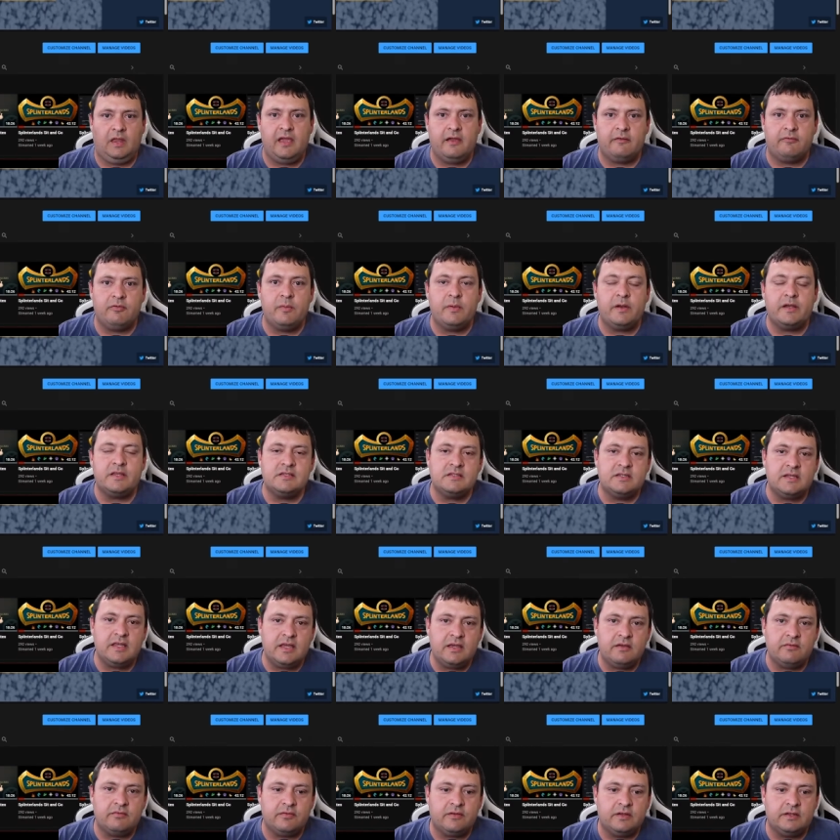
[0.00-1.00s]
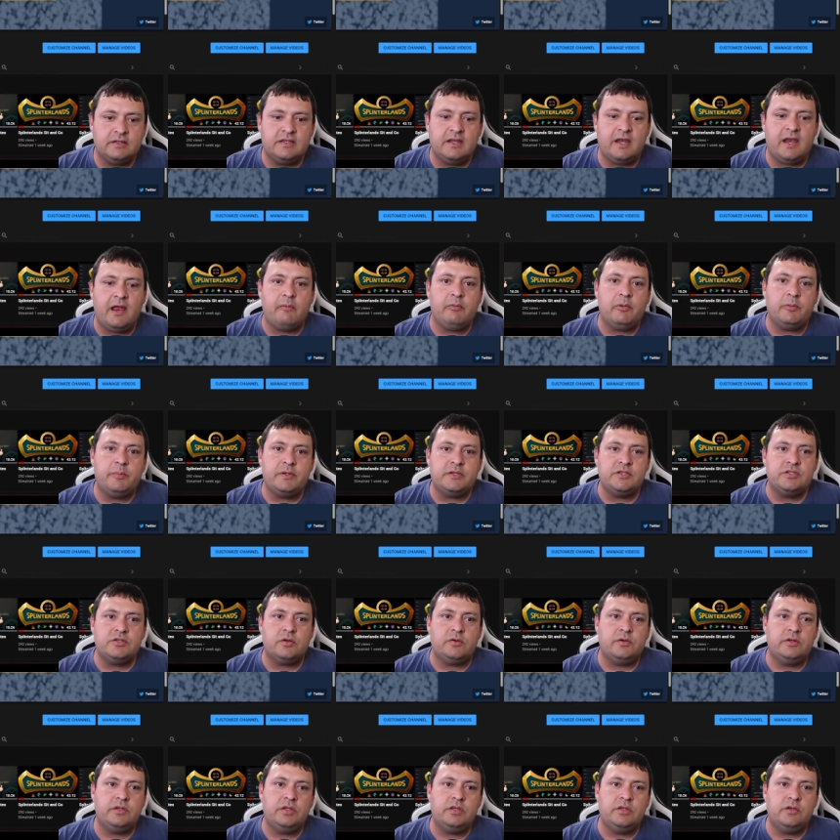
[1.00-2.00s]
Hey everybody, it's Steve, and today I'm going to be
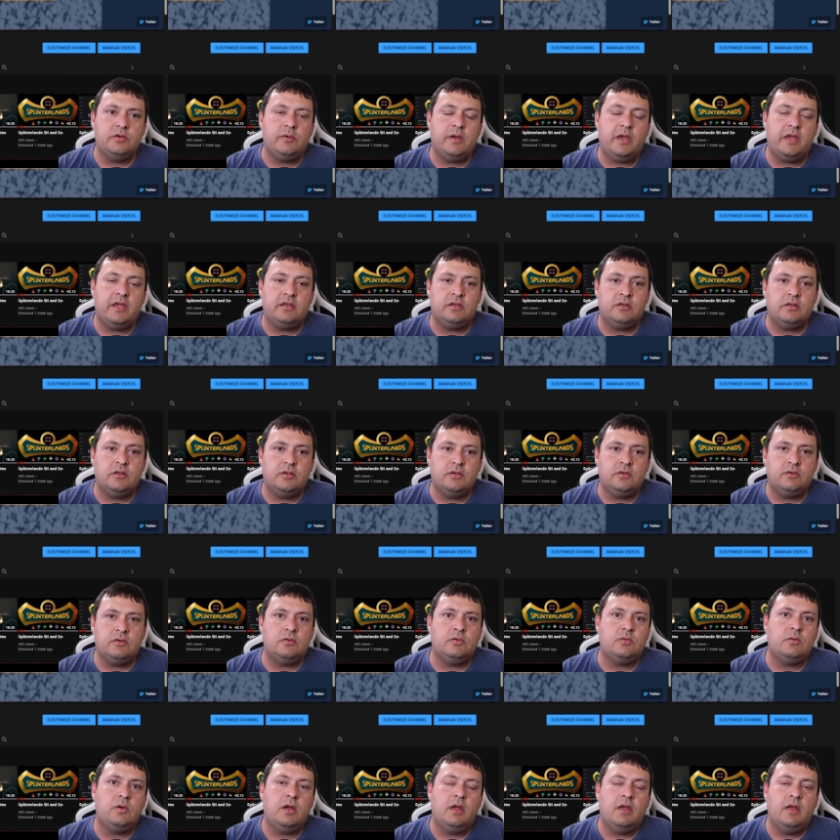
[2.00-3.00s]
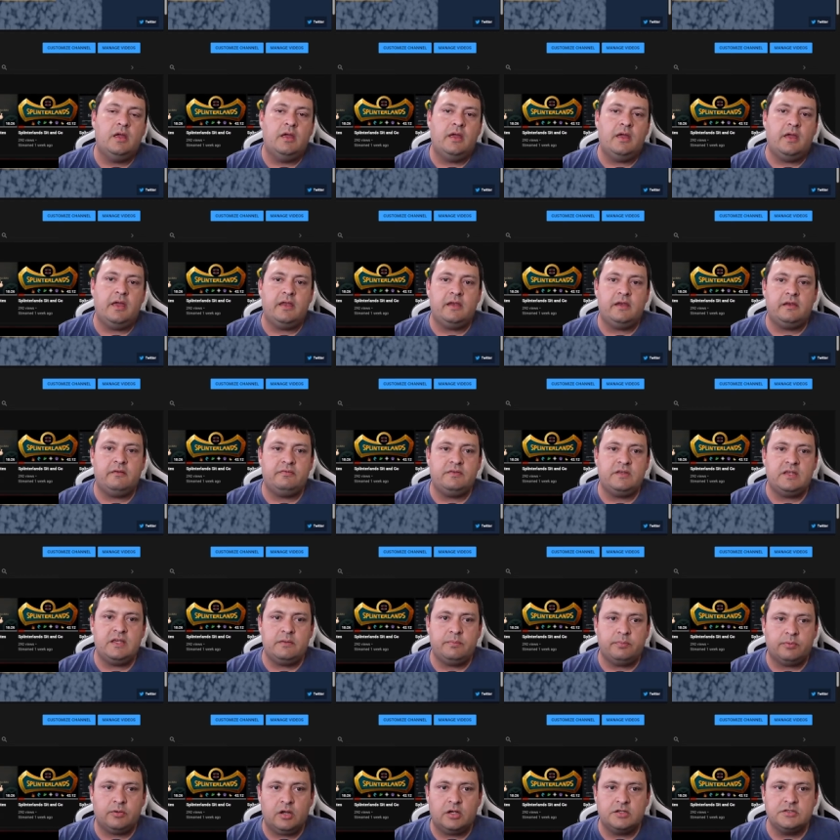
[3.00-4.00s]
showing you a new
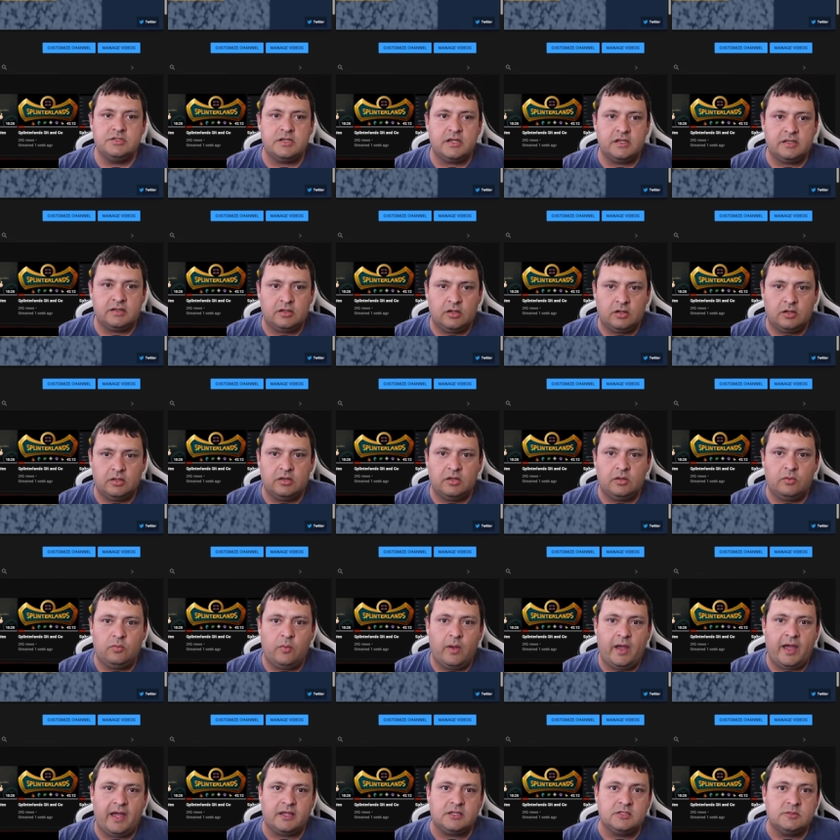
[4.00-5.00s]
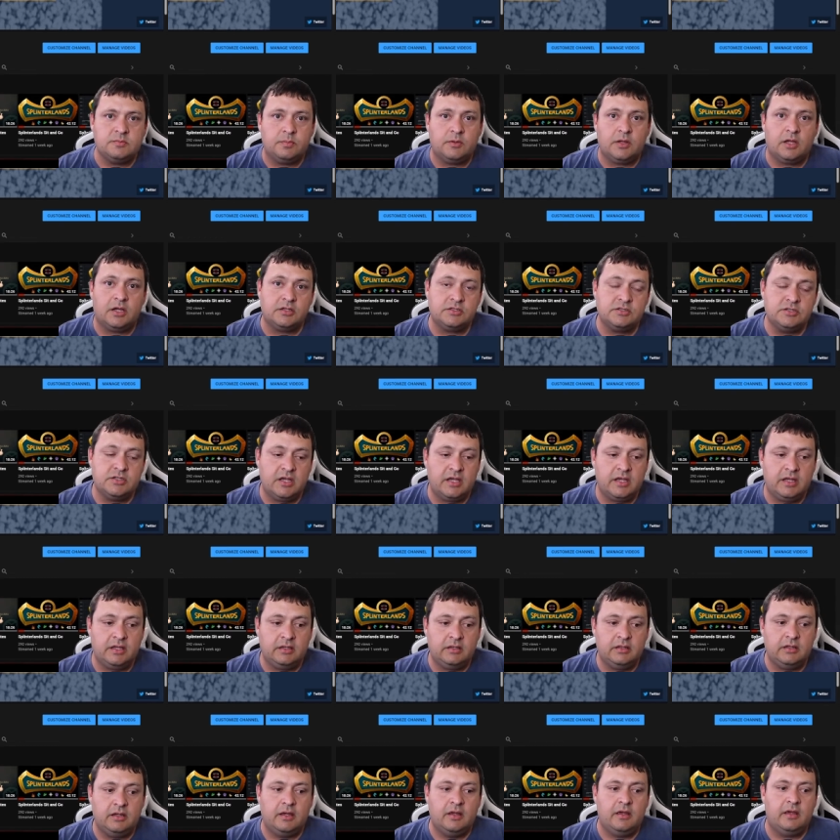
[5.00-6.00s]
NFT project on the Wax blockchain.
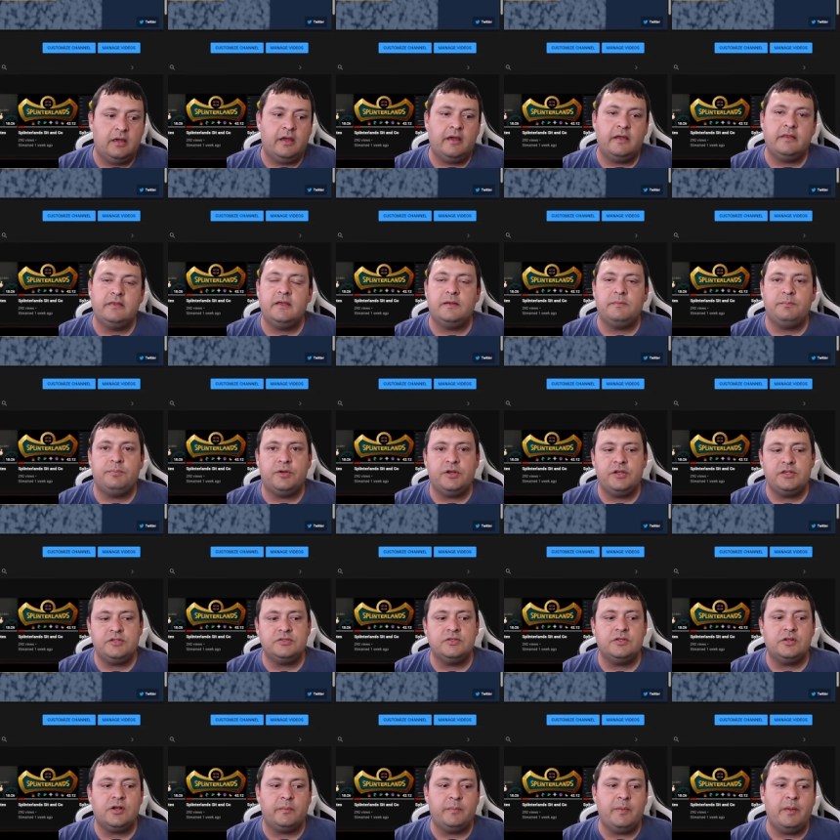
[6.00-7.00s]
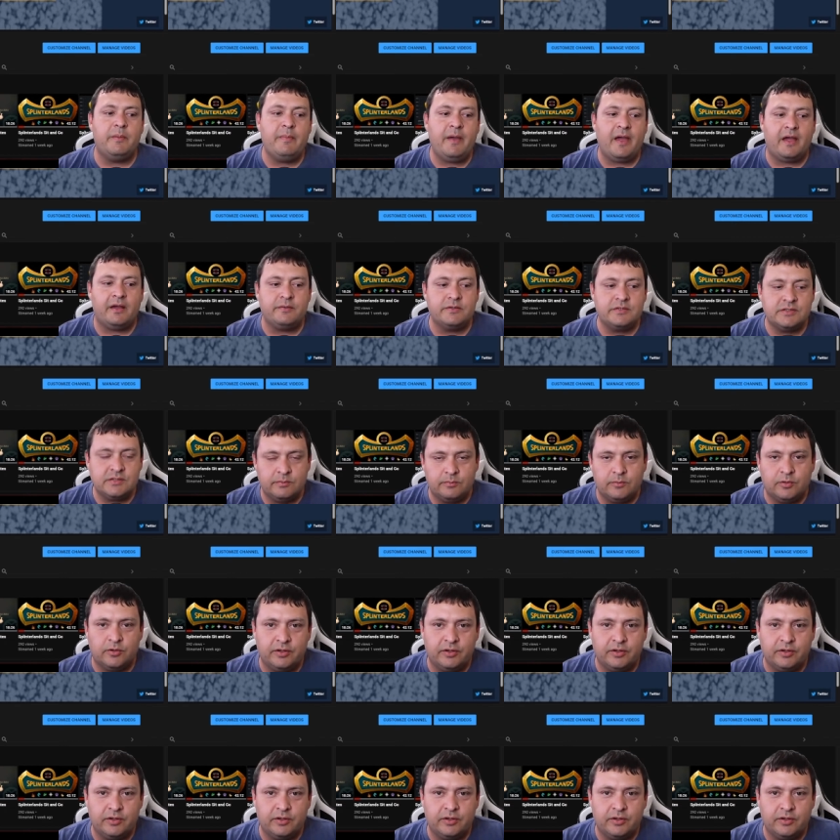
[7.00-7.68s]
And then pretty soon I'll be back with some more